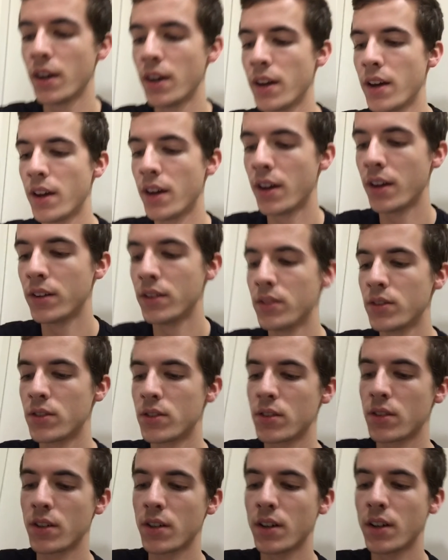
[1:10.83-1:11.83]
And
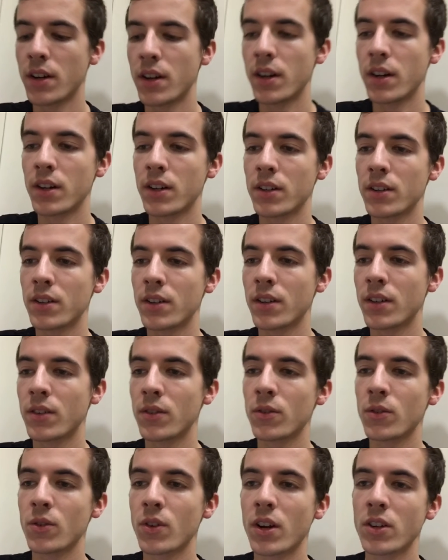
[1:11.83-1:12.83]
I
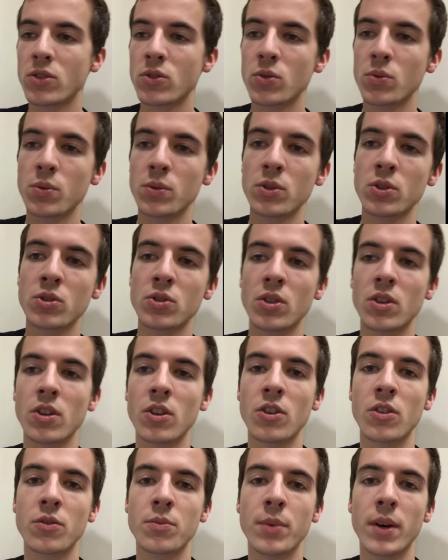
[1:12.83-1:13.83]
just want to start
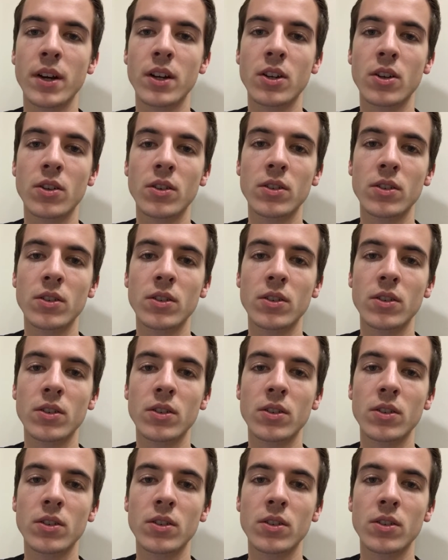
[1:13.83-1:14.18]
off by